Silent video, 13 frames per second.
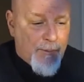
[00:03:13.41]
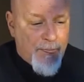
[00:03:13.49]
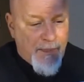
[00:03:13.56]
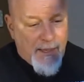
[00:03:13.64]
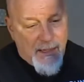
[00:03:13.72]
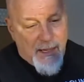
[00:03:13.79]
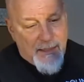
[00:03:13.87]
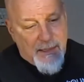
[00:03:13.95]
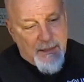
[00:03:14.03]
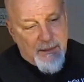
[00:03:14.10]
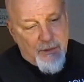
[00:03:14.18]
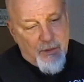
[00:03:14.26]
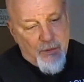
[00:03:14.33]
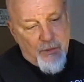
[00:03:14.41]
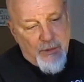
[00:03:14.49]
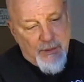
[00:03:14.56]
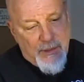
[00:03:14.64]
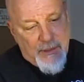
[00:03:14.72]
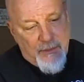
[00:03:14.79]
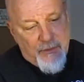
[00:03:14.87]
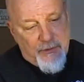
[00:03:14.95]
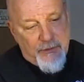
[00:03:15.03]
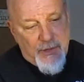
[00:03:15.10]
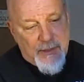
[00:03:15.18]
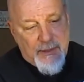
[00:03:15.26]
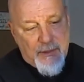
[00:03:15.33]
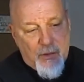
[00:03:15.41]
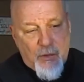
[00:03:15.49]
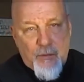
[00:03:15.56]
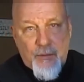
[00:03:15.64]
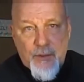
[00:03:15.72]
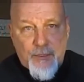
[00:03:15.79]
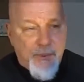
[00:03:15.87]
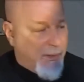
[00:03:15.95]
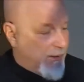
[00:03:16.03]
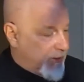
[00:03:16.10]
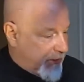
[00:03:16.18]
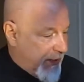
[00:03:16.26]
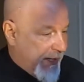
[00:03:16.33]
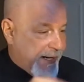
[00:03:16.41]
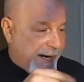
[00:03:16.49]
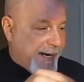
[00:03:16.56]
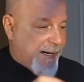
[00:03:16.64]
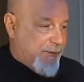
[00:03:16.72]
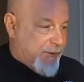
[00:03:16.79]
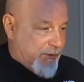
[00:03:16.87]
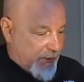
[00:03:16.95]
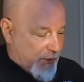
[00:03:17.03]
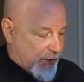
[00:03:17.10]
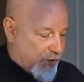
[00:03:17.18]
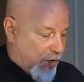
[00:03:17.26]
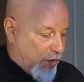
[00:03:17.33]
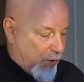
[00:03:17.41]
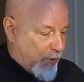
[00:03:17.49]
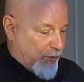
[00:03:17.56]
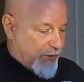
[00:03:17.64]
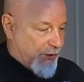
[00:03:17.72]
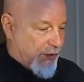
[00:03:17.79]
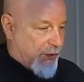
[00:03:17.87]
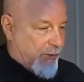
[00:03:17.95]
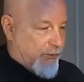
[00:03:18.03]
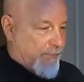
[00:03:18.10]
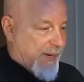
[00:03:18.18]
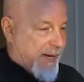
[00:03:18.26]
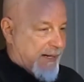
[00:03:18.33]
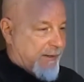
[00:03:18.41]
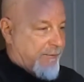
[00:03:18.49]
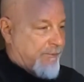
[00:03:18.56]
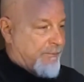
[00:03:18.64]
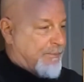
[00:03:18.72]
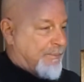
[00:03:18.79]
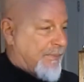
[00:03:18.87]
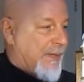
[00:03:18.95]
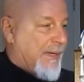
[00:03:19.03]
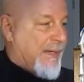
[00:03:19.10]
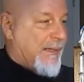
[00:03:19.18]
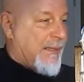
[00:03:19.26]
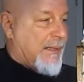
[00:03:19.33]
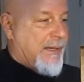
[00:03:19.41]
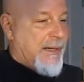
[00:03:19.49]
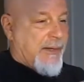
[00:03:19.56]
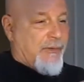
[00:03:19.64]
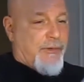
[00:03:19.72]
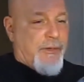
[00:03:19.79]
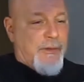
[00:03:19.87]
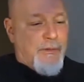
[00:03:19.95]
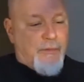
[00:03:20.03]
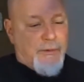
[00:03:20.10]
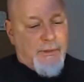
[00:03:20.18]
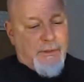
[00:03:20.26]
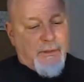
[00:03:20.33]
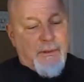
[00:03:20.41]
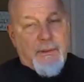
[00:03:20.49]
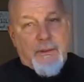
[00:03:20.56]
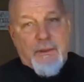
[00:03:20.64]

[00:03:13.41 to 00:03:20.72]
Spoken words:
And I cut a little hole in it and stuck it over the punch, and there's a hose that goes back and it connects to this little